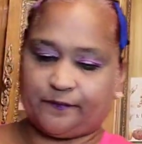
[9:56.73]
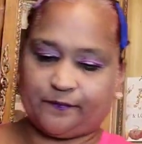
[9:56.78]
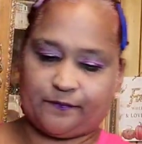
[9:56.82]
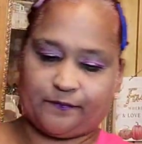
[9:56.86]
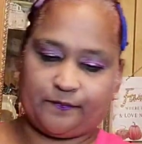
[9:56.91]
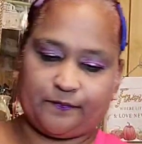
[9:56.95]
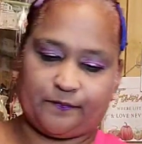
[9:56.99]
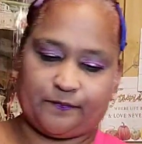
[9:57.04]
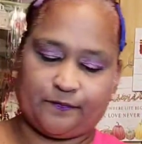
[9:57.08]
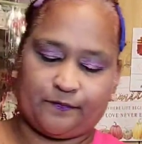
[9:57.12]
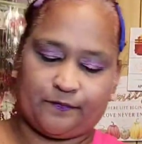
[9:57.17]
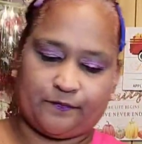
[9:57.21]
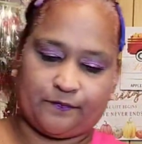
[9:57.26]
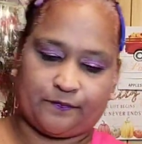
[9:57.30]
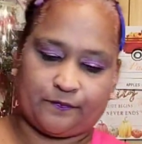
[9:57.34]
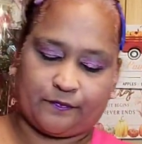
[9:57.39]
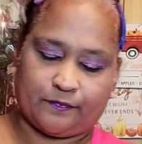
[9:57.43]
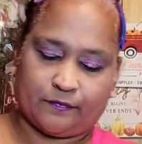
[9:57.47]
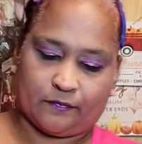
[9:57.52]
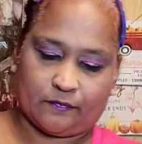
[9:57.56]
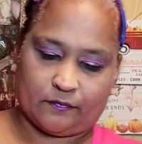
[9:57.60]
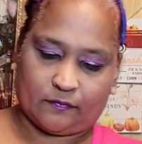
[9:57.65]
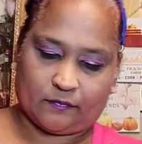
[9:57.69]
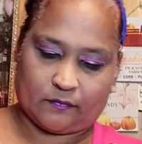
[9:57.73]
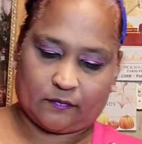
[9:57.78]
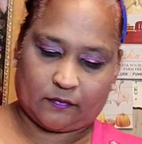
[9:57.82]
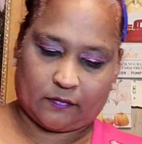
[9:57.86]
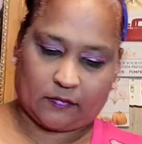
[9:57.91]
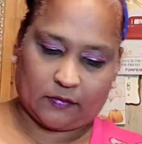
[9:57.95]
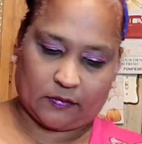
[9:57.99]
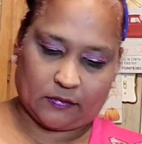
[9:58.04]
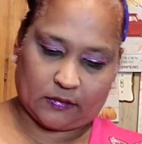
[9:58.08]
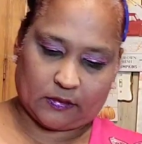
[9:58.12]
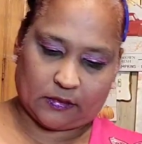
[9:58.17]

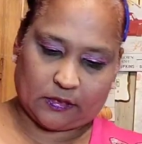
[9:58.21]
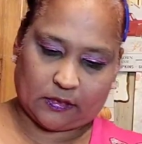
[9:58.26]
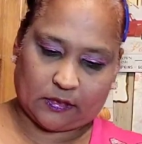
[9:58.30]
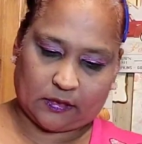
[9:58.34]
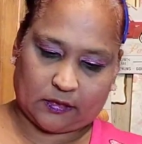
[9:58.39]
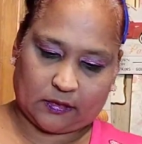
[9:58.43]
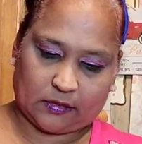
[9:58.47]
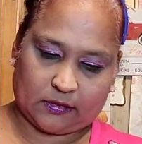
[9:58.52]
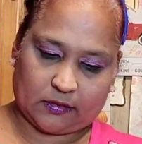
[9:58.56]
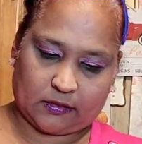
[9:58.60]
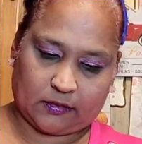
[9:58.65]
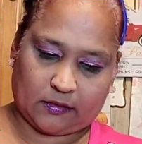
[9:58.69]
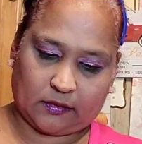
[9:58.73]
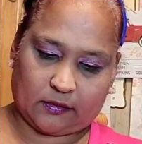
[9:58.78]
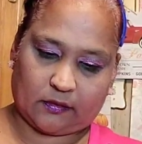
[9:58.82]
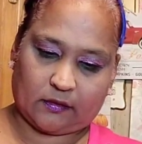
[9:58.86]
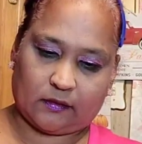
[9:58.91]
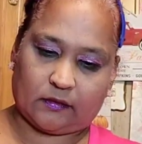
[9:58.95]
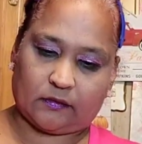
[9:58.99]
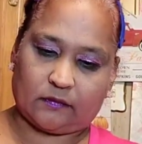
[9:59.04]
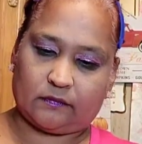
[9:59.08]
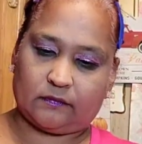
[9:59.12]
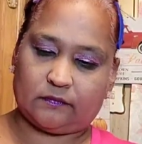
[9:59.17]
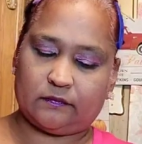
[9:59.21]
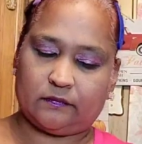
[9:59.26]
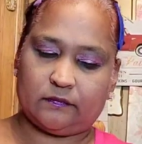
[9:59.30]
Nothing is said.